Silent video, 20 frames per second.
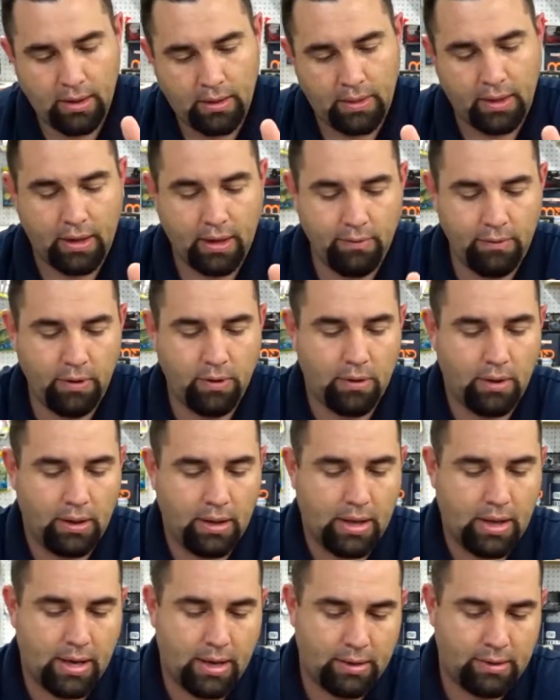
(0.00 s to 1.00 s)
they give you a
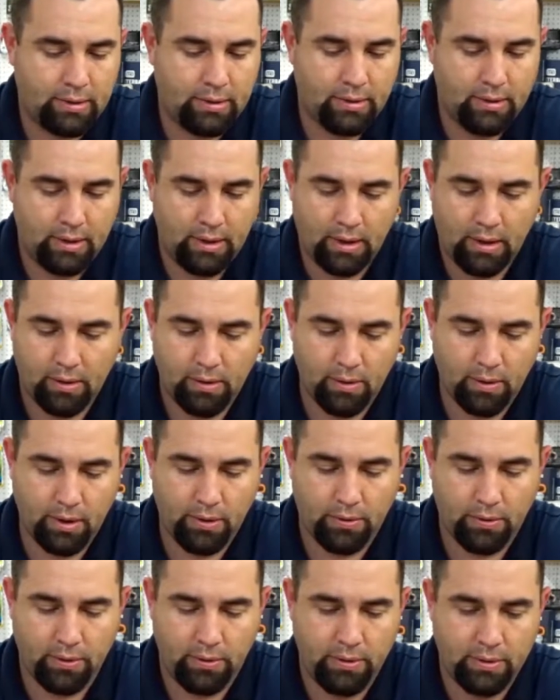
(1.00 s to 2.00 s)
lot, and I'll go ahead
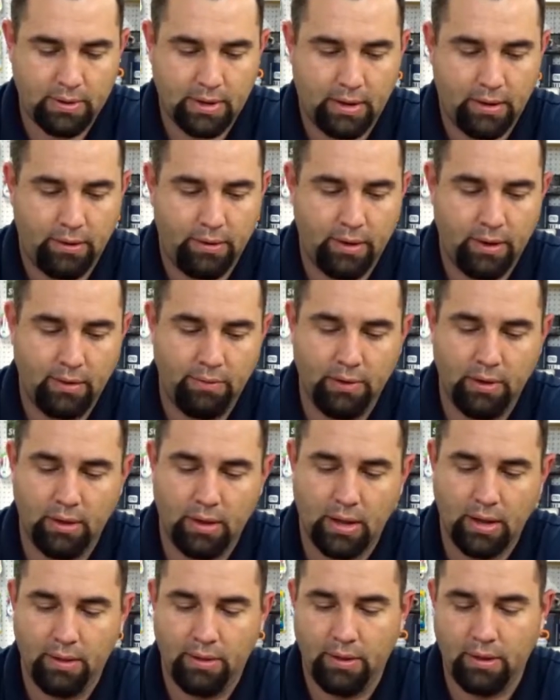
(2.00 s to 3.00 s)
and throw these out here. They give you a
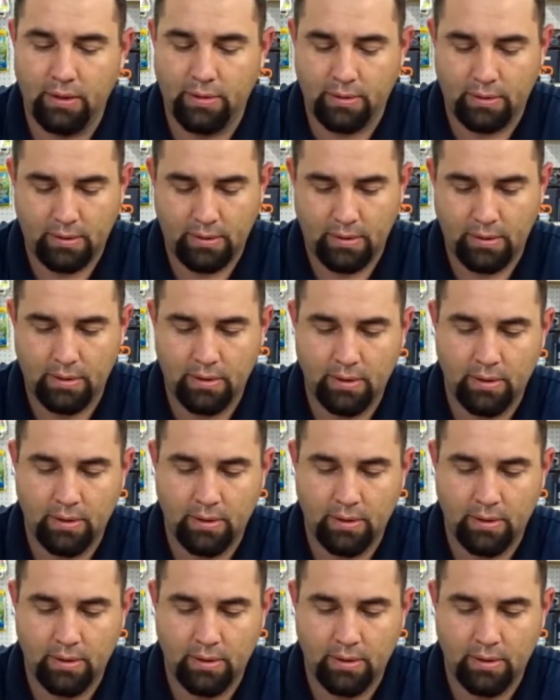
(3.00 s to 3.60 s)
lot of these